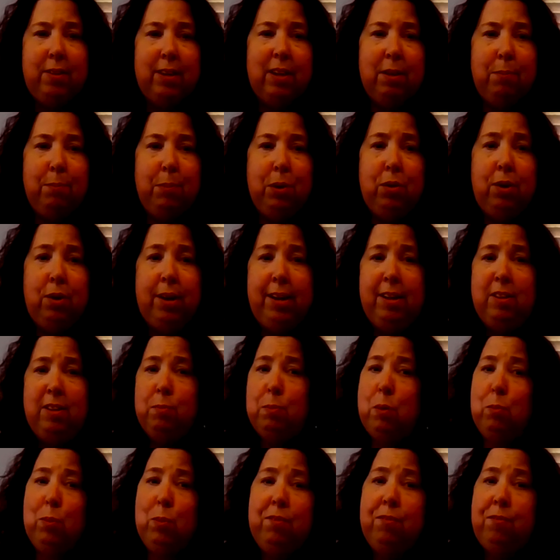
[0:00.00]
the communities,
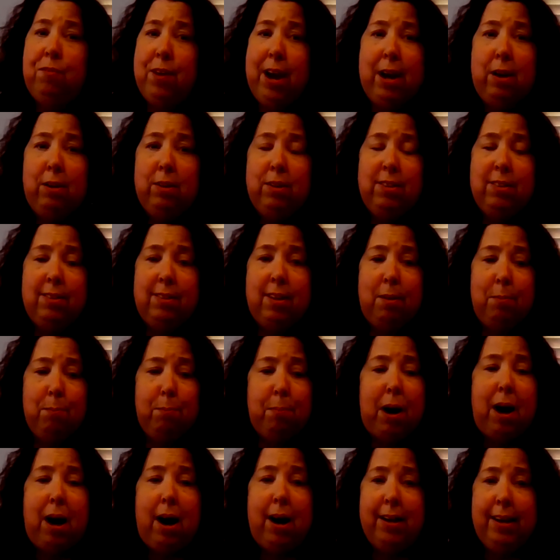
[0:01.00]
but we found some
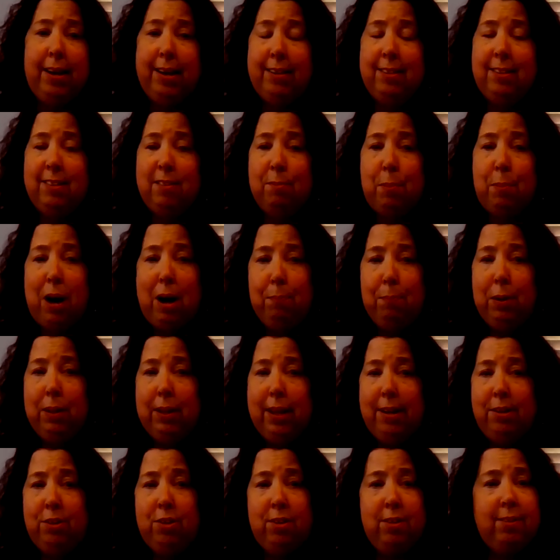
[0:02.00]
pockets of
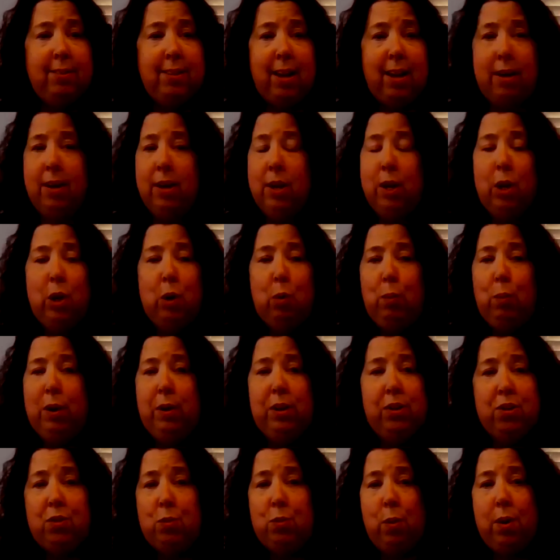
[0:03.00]
populations that we
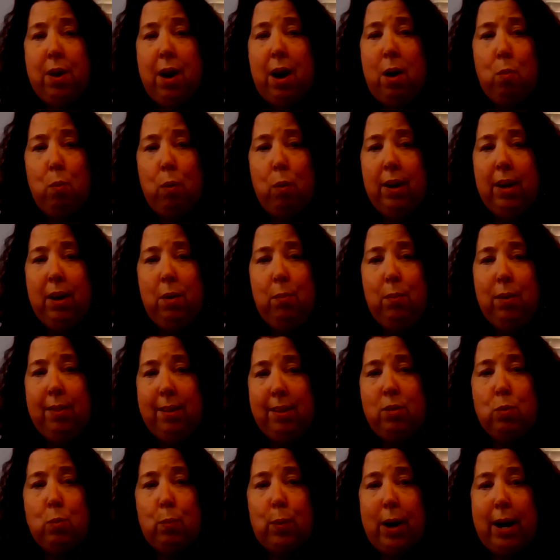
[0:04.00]
just were not working with
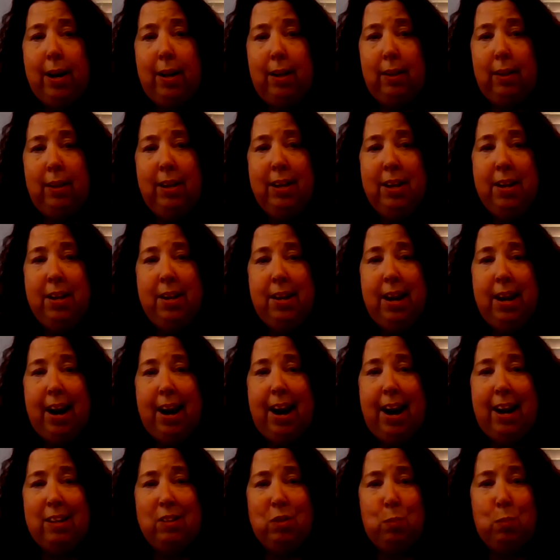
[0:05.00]
as well
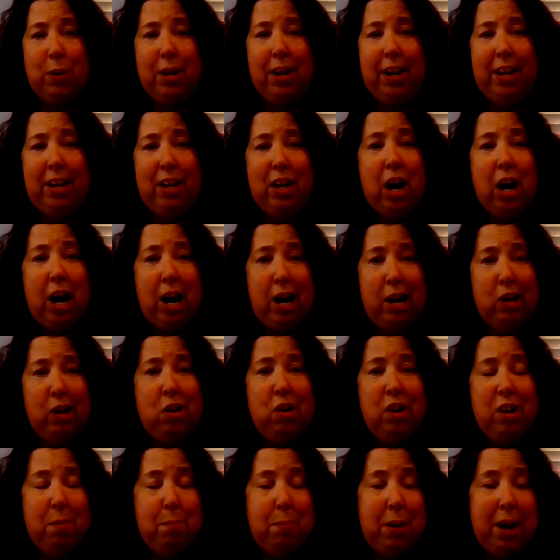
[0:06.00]
as we
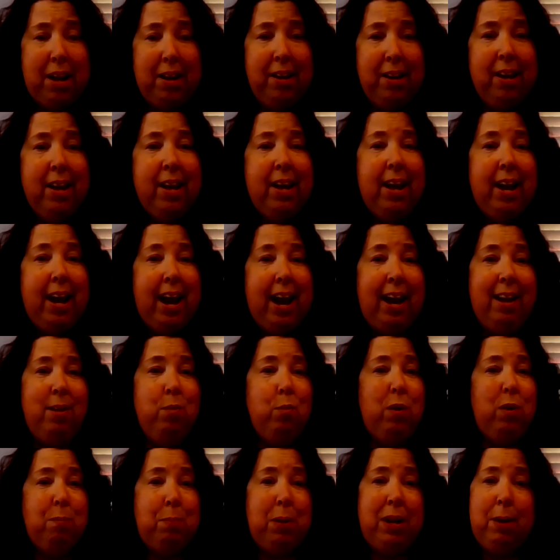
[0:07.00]
could have been. And
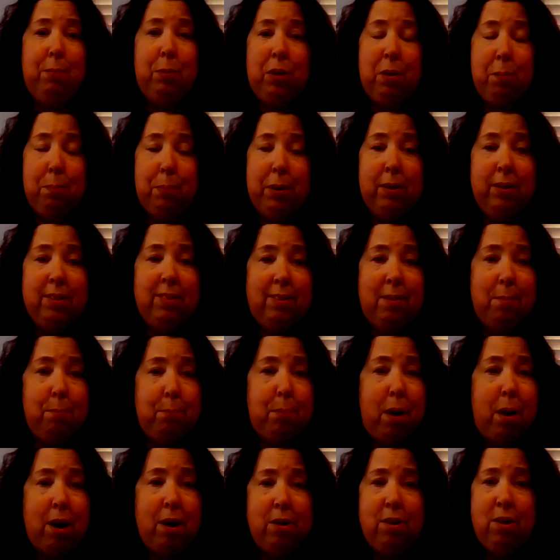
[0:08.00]
we've been able to build some
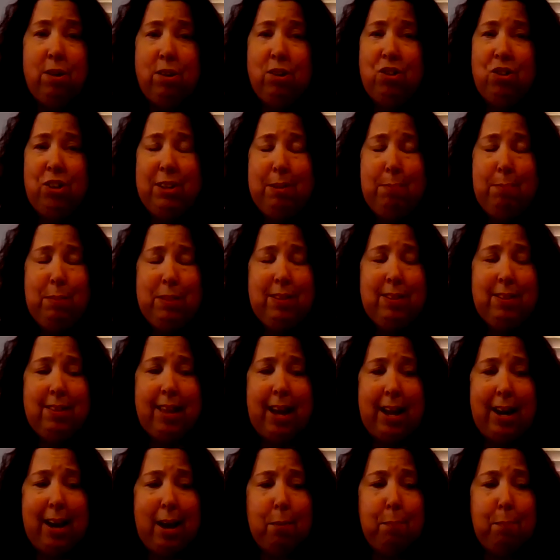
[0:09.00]
partnerships
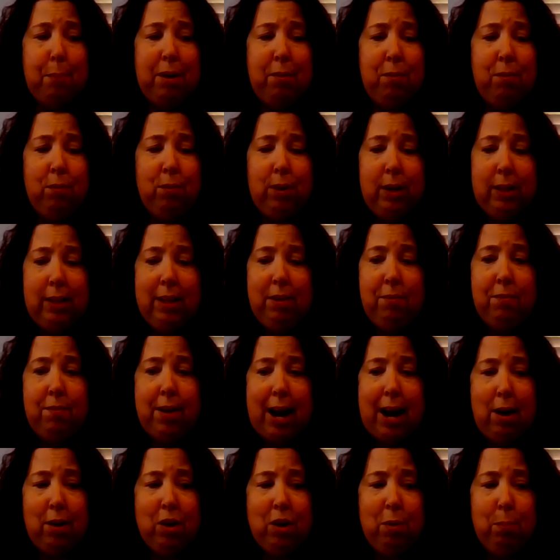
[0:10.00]
that have been really
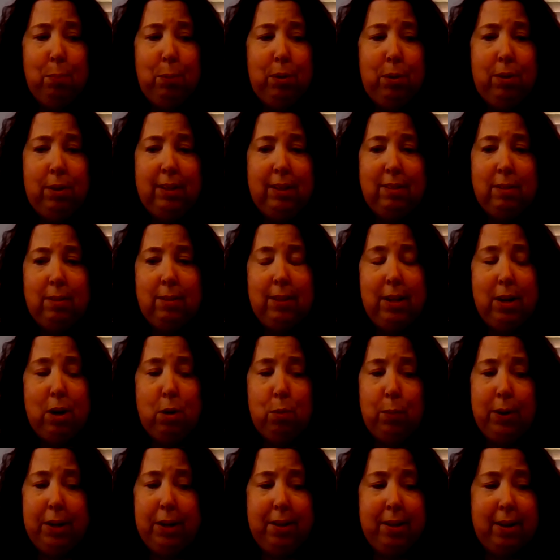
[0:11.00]
valuable.
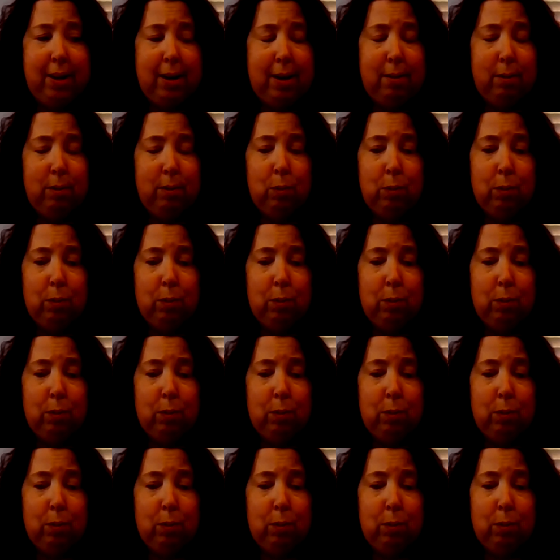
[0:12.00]
We did a